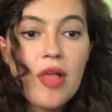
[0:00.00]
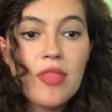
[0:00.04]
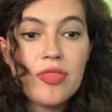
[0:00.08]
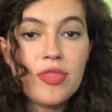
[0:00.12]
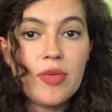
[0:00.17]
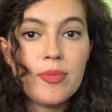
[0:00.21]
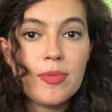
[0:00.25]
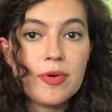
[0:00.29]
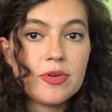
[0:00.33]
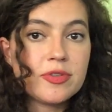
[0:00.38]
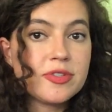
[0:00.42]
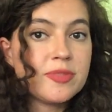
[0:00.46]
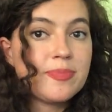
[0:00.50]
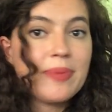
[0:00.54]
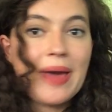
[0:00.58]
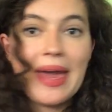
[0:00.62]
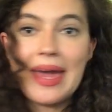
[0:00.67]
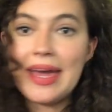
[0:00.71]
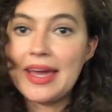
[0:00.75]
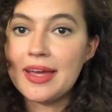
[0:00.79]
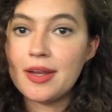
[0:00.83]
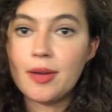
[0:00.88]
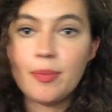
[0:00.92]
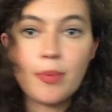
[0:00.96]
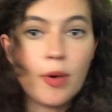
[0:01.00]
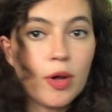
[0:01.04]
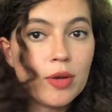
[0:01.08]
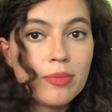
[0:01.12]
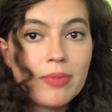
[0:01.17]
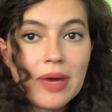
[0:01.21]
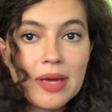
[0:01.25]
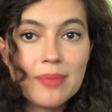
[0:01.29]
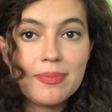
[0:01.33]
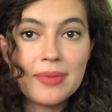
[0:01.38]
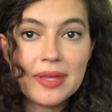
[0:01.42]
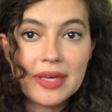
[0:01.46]
the most pain upon
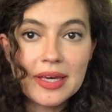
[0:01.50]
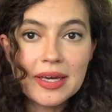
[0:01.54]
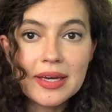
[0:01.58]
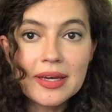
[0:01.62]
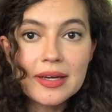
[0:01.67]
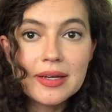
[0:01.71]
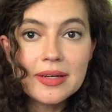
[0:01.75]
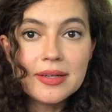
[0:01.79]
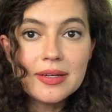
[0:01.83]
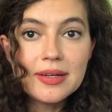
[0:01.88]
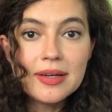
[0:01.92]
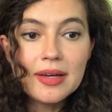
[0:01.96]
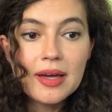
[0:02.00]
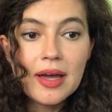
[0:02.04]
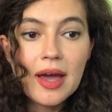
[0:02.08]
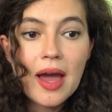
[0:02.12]
my being